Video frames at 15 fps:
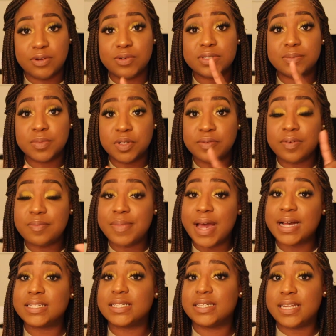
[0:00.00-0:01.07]
was moving
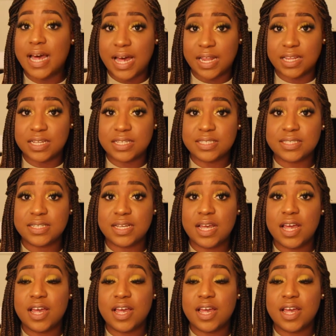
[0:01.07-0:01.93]
back to Dallas.